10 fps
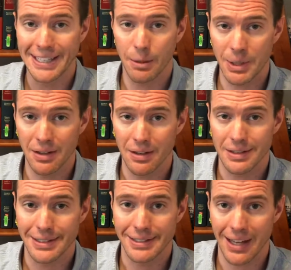dummy
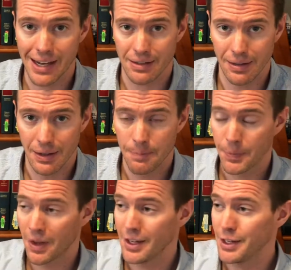site.
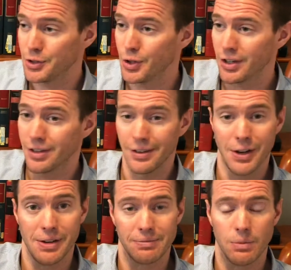He took,
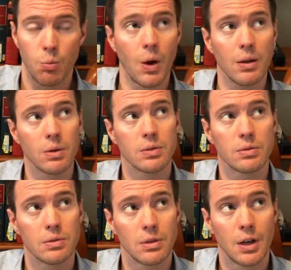well,
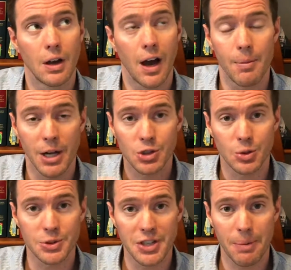I'm not sure
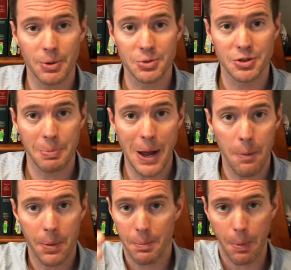when Zappos was
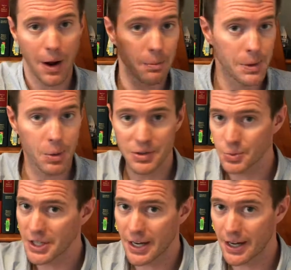about, but it probably wasn't
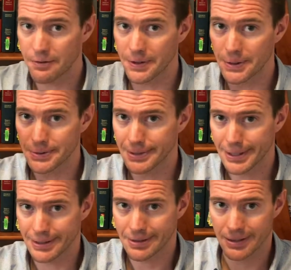when they had iPhones
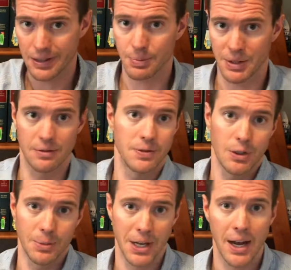like this thing's being
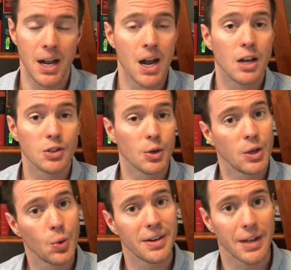filmed on. So he
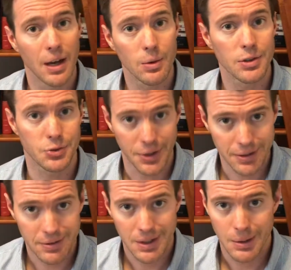went down the street,
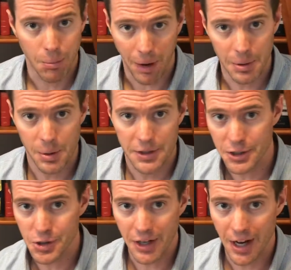probably with a
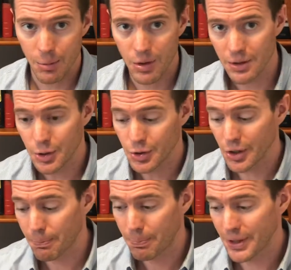digital camera,
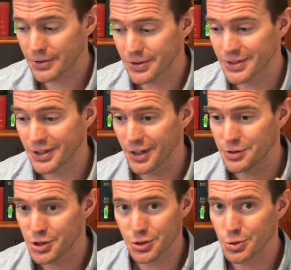took pictures of
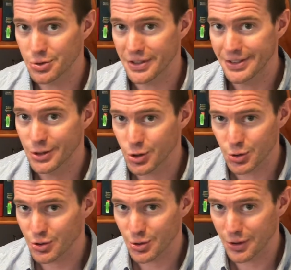shoes in a shoe
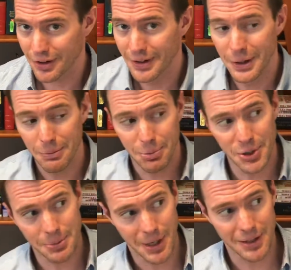store, put
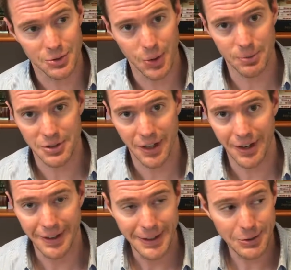them on his
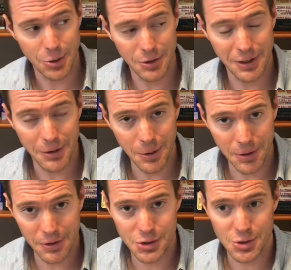website, told the
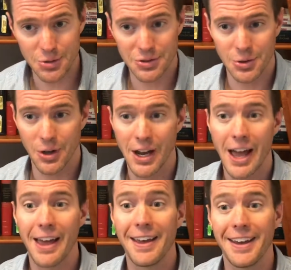owner of the shoe store,
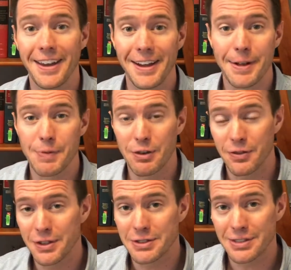hey, if
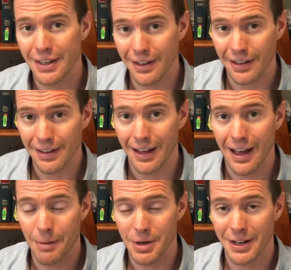these sell,
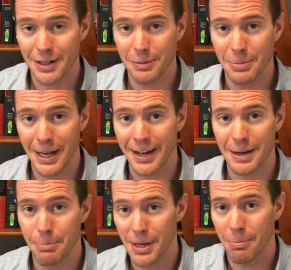I'm gonna come back
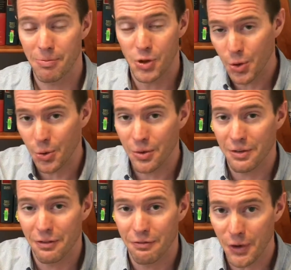and pay you
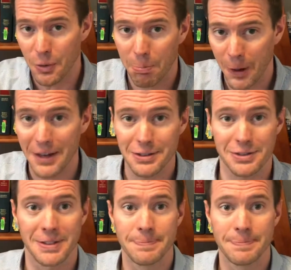full price.